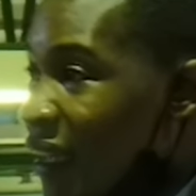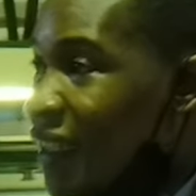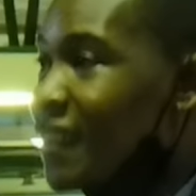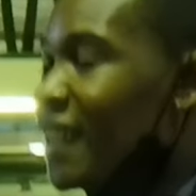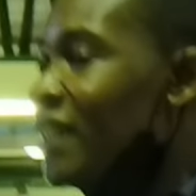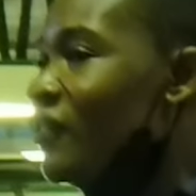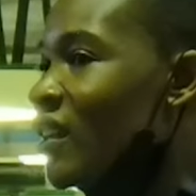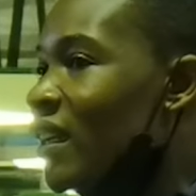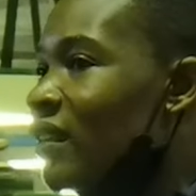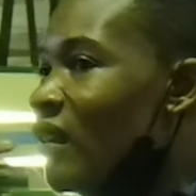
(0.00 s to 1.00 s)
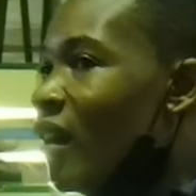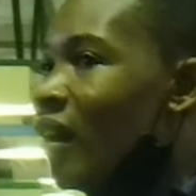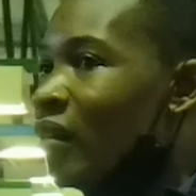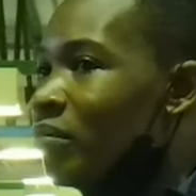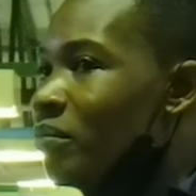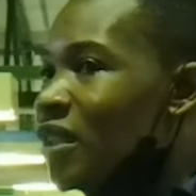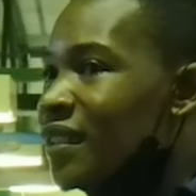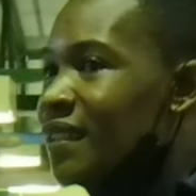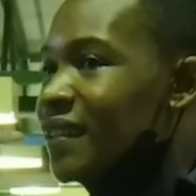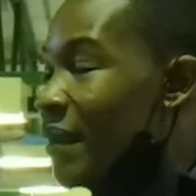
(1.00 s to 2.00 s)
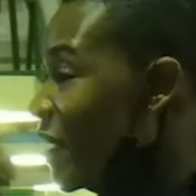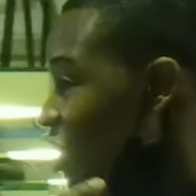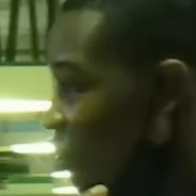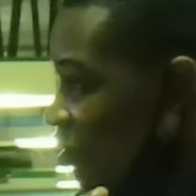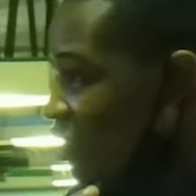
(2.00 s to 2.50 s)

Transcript: It can even uh, damage your,